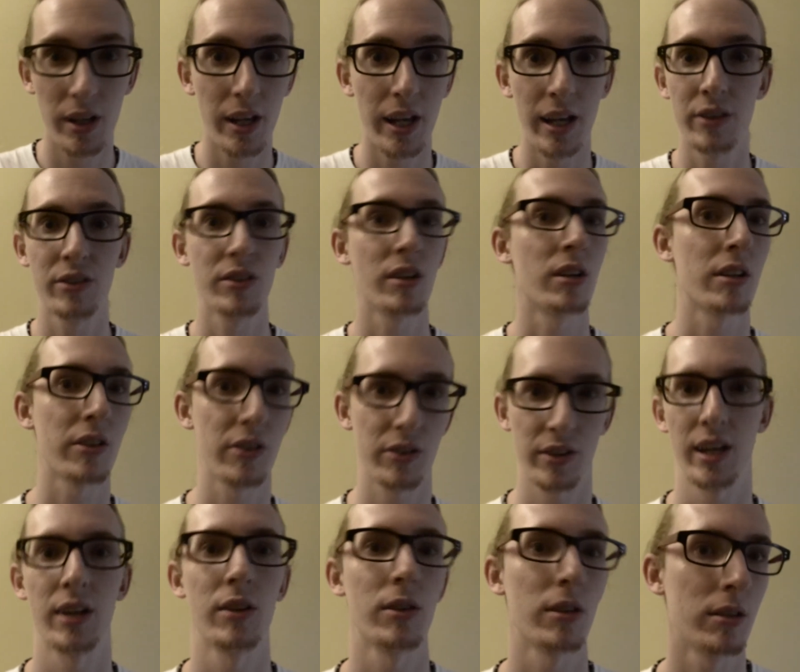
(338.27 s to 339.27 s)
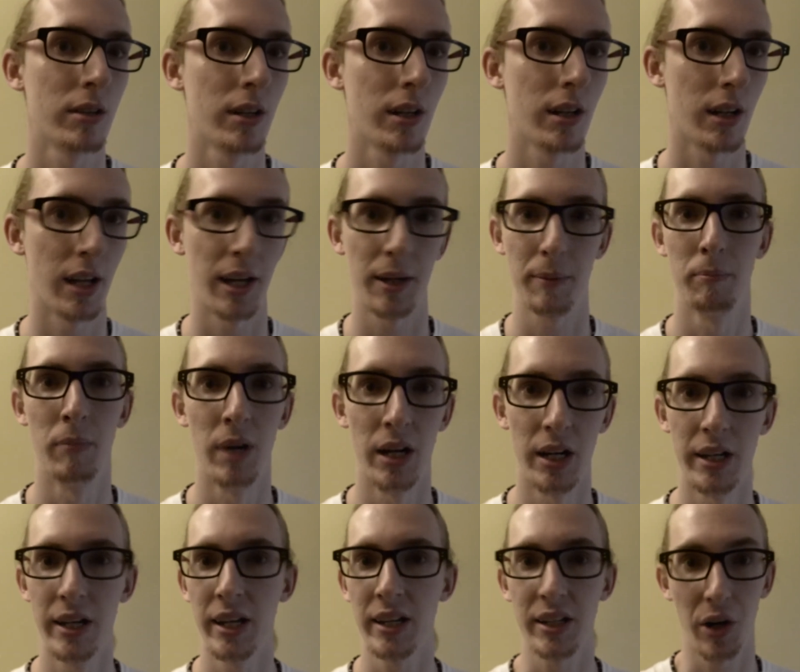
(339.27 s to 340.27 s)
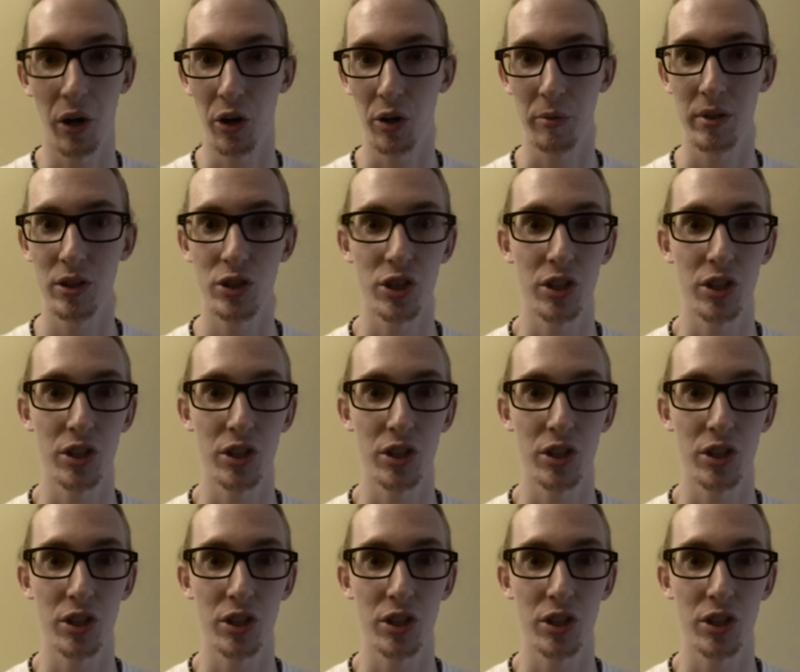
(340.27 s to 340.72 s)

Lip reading: it's going to sound like mud and garbage,